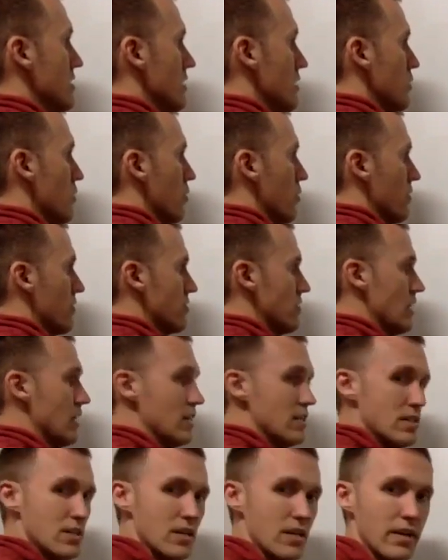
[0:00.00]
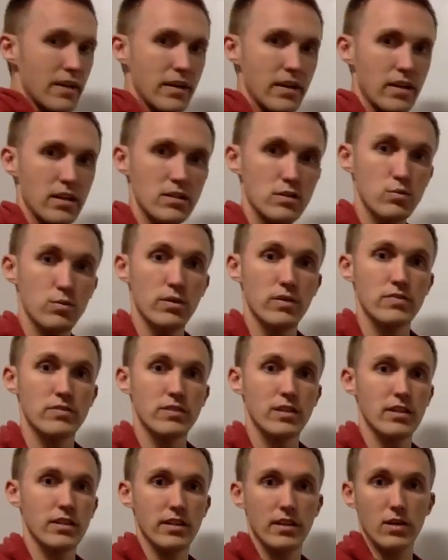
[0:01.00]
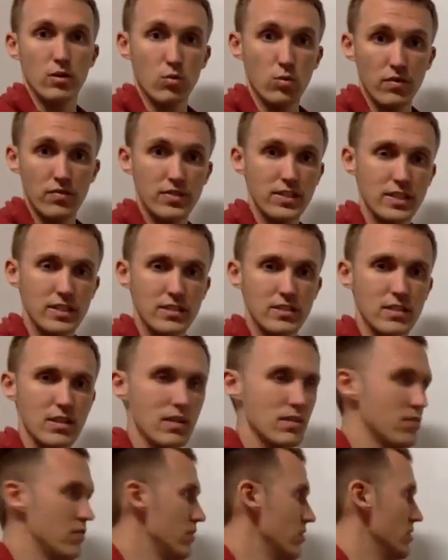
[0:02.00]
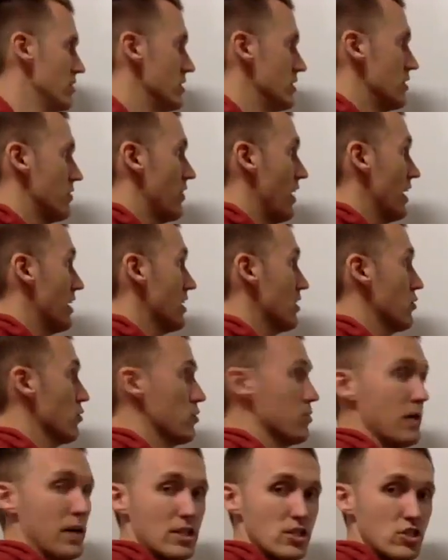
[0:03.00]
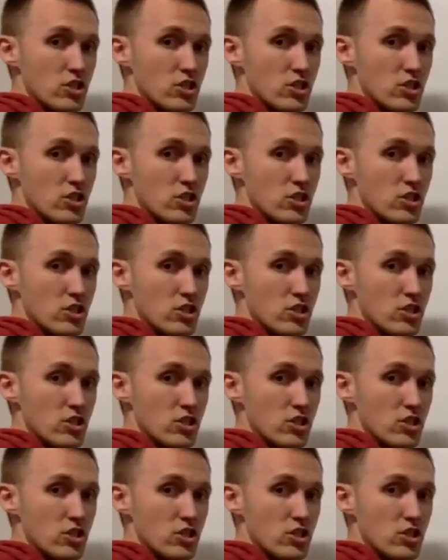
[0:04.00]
see what we've done is we've done the equivalent of dividing through by